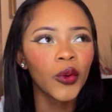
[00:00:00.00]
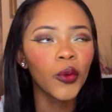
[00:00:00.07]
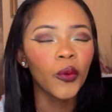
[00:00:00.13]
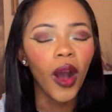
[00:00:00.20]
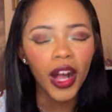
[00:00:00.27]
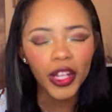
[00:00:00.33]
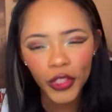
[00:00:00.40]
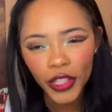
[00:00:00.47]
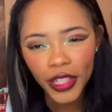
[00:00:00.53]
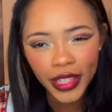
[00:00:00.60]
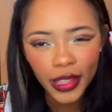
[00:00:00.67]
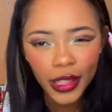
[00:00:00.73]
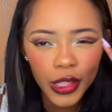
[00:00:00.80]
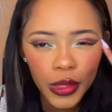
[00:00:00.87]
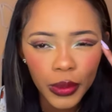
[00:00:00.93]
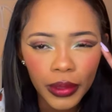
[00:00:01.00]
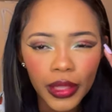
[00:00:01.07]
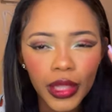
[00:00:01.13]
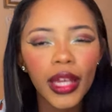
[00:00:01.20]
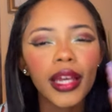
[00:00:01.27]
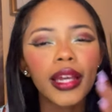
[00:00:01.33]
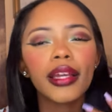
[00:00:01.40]
watching this were
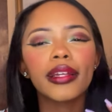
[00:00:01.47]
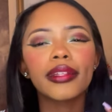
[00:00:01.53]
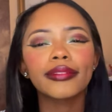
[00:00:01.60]
like,